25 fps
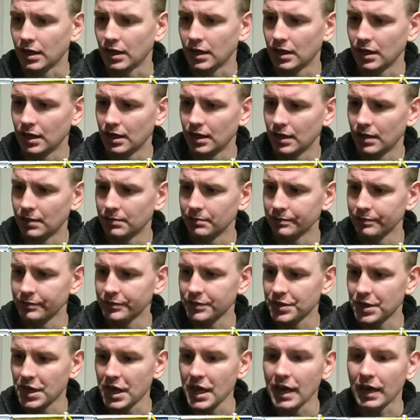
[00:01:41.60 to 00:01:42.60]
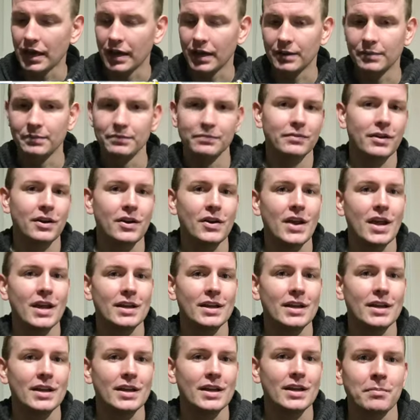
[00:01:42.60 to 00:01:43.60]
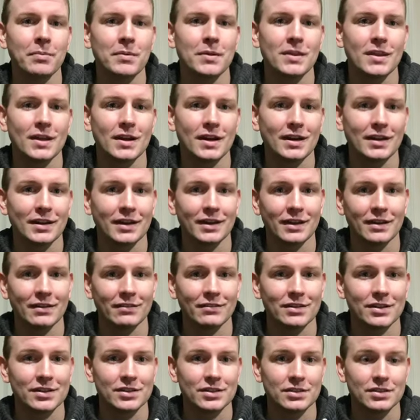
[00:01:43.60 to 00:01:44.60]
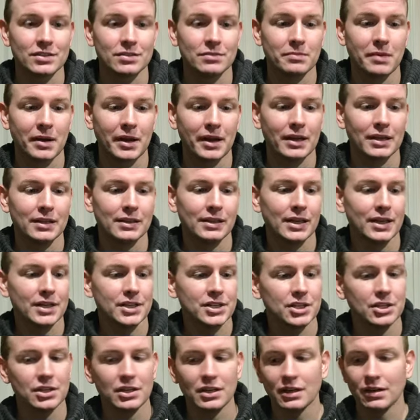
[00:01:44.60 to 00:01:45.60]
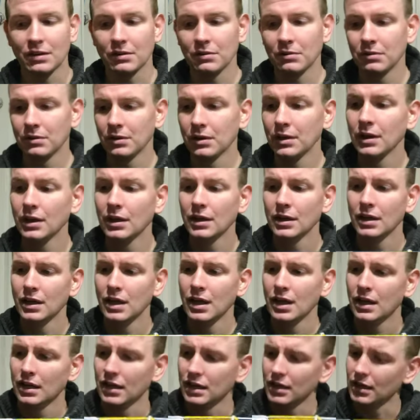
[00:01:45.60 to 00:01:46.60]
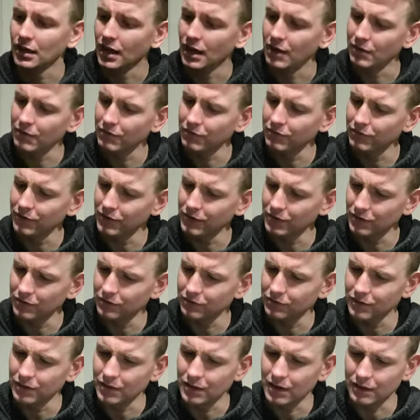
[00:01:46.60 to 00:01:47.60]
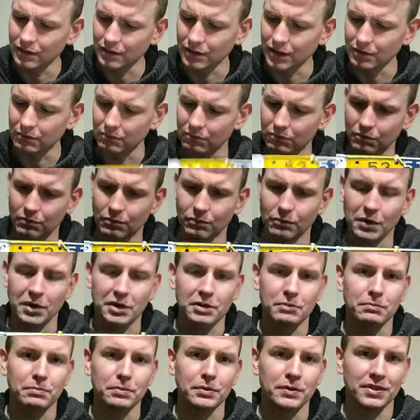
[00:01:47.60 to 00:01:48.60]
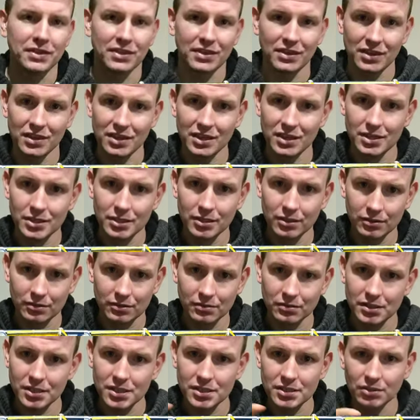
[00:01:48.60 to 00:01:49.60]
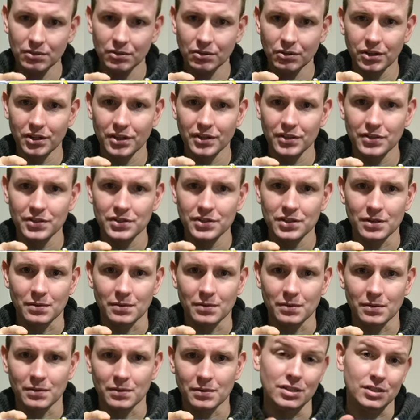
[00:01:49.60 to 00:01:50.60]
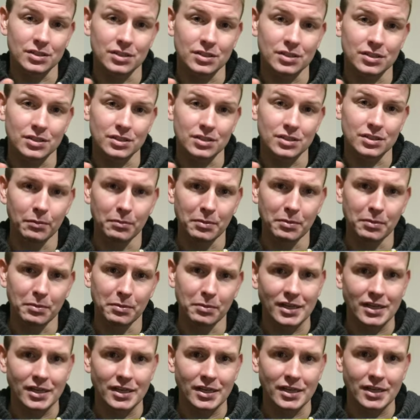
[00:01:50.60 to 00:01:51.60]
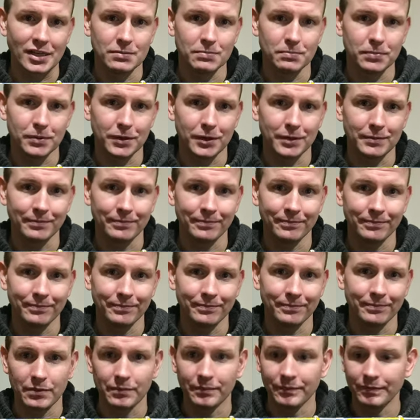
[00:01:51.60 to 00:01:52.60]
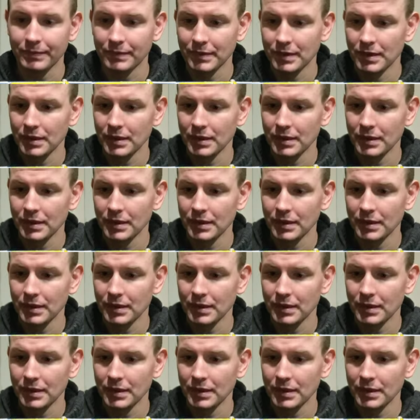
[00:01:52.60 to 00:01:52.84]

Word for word: Um, so yeah, I'm very ha happy that I have this to my collection now. I uh, haven't figured figured out how, where to put these these little things. I mean, it does cover up Kansas, but you know,